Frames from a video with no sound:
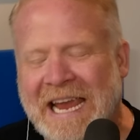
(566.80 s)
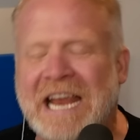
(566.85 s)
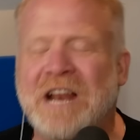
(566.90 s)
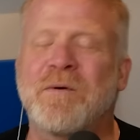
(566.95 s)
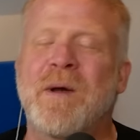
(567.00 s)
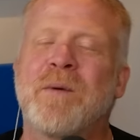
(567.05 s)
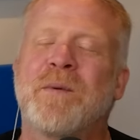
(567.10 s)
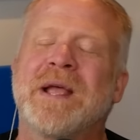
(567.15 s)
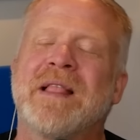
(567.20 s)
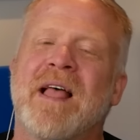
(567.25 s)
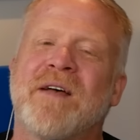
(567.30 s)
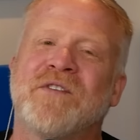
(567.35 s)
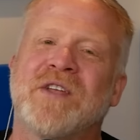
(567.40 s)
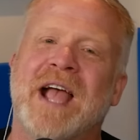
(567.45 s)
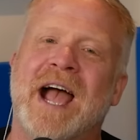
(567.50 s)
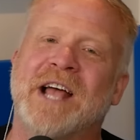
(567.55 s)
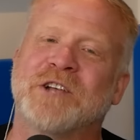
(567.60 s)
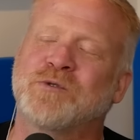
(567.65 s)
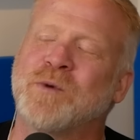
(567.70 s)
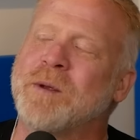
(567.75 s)
Anyway, we love you
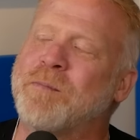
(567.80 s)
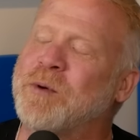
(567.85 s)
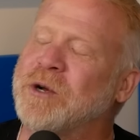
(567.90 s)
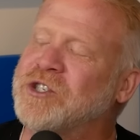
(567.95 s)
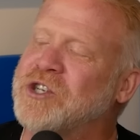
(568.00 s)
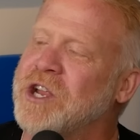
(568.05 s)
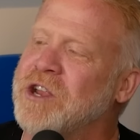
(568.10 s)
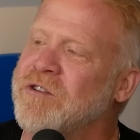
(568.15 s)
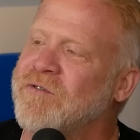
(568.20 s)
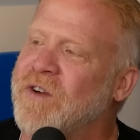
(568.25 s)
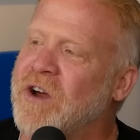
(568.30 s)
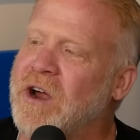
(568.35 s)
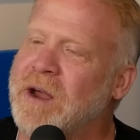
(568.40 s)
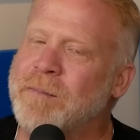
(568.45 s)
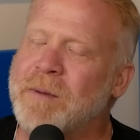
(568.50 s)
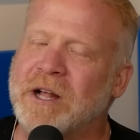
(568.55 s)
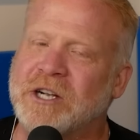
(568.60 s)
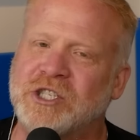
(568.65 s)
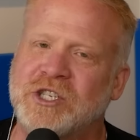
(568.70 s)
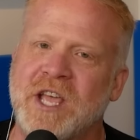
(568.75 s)
guys. We appreciate you very
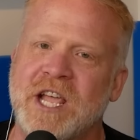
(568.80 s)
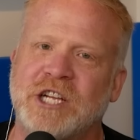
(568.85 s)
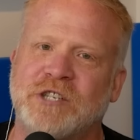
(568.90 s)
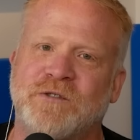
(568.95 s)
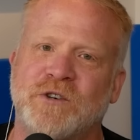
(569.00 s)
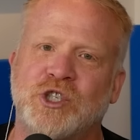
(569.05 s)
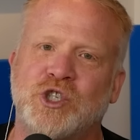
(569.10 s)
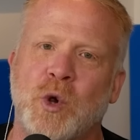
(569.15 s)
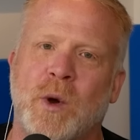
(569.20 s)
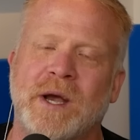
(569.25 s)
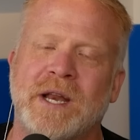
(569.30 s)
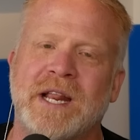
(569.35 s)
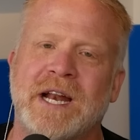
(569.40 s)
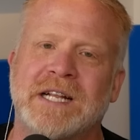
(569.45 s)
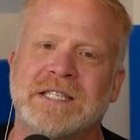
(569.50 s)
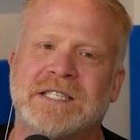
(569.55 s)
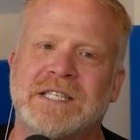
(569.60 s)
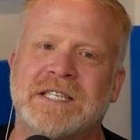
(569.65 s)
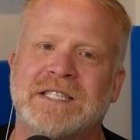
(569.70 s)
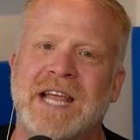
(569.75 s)
much. Thanks for joining
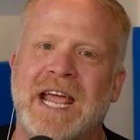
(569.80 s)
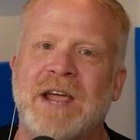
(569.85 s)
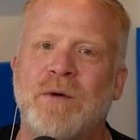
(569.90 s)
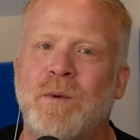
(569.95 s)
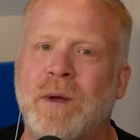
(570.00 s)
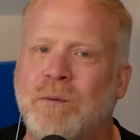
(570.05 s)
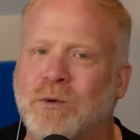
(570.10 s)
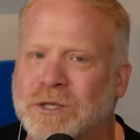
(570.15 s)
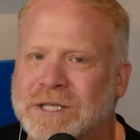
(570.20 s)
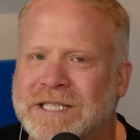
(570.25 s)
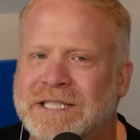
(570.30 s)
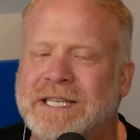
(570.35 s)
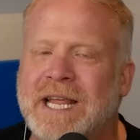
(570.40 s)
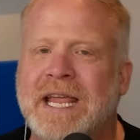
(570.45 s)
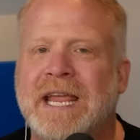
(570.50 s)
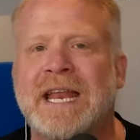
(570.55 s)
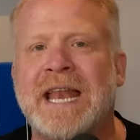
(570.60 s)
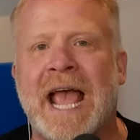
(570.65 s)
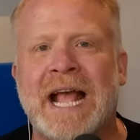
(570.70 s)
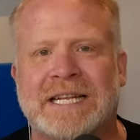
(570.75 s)
us today. We will
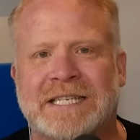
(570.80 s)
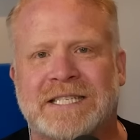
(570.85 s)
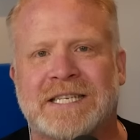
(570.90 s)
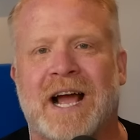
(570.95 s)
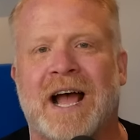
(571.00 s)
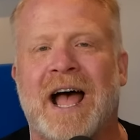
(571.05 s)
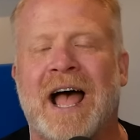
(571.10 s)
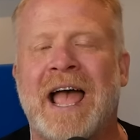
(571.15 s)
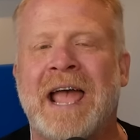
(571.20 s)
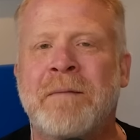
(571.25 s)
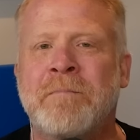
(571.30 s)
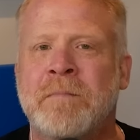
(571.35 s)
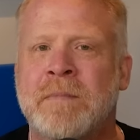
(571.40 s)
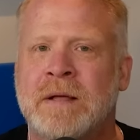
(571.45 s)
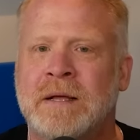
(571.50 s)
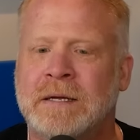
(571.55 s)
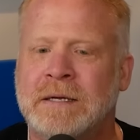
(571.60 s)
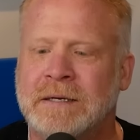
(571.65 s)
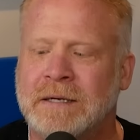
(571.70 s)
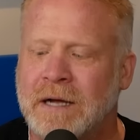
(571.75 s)
see you next time
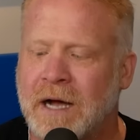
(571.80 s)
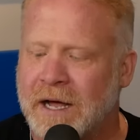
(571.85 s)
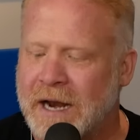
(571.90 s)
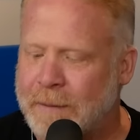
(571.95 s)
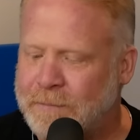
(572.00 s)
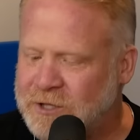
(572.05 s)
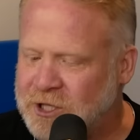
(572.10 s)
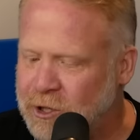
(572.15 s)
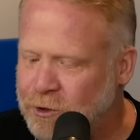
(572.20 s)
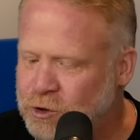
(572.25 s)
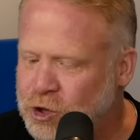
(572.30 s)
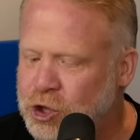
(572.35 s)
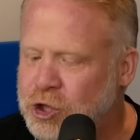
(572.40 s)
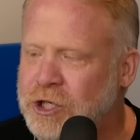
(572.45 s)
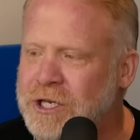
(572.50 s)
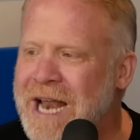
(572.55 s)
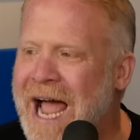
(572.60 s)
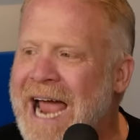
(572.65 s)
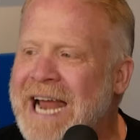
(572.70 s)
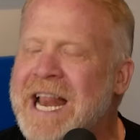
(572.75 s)
on episode
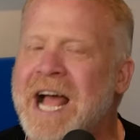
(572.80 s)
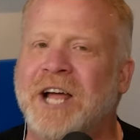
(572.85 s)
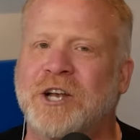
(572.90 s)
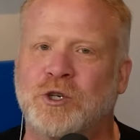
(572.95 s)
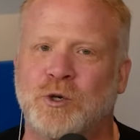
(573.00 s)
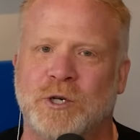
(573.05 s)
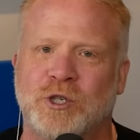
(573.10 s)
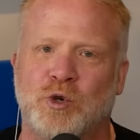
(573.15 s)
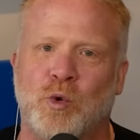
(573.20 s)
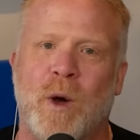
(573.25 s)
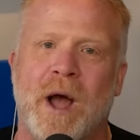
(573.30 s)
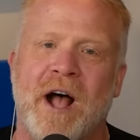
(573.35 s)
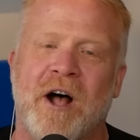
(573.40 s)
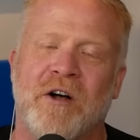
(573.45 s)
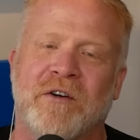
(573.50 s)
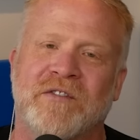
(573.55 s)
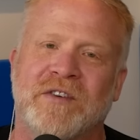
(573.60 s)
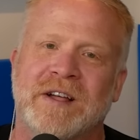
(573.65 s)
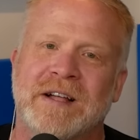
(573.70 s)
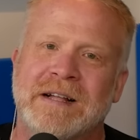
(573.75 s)

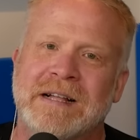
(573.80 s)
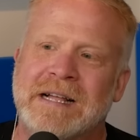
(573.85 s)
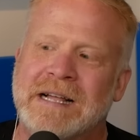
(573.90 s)
912.